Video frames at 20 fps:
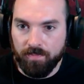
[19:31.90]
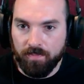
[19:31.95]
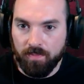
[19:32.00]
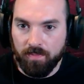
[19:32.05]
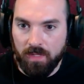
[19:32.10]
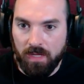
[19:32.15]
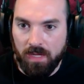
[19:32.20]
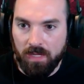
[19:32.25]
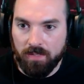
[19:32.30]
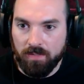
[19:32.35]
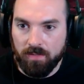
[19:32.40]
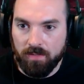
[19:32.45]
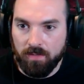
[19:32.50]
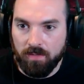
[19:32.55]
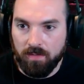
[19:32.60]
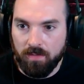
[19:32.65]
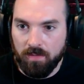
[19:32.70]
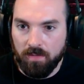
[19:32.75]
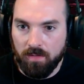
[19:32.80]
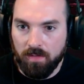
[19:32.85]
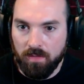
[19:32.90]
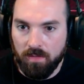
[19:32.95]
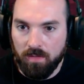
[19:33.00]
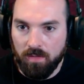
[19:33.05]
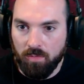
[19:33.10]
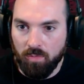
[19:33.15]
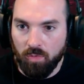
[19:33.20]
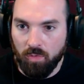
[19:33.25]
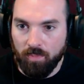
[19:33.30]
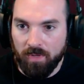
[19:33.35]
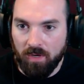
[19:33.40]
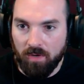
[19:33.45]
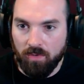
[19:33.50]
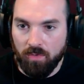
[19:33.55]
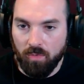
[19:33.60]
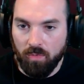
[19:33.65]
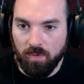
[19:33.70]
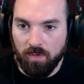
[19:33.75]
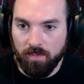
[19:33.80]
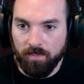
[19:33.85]
That will be our
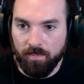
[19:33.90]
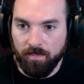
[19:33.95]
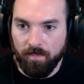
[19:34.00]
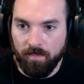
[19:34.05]
door.